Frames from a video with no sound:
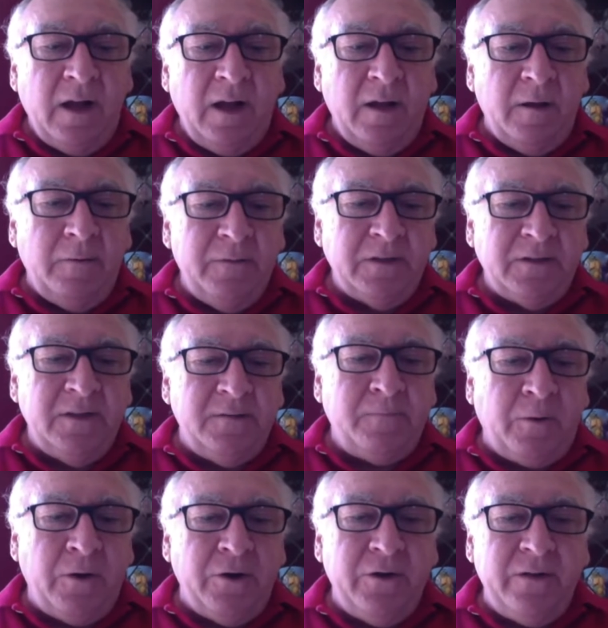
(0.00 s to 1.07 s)
This is
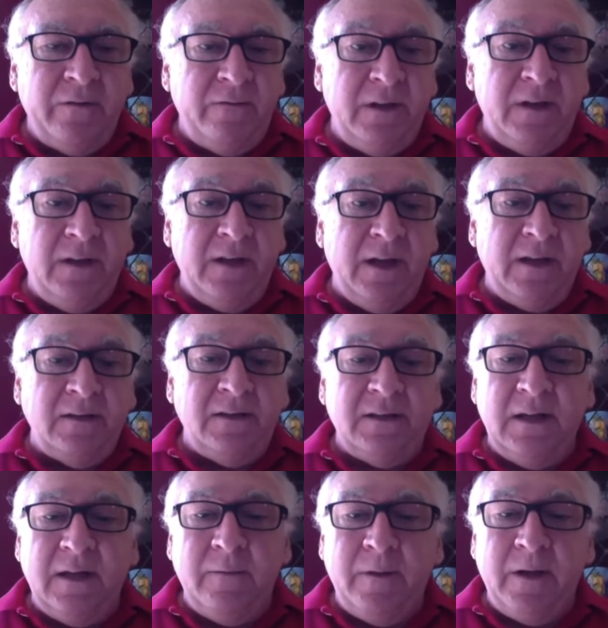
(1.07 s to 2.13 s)
part of the
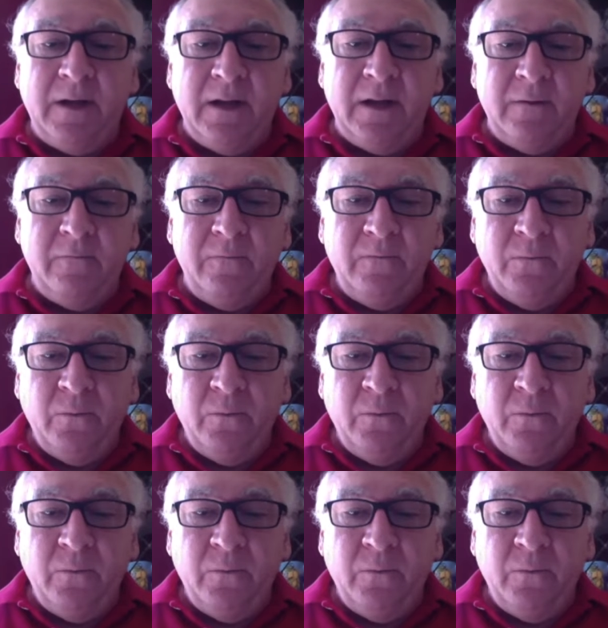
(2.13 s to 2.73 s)
NCMN.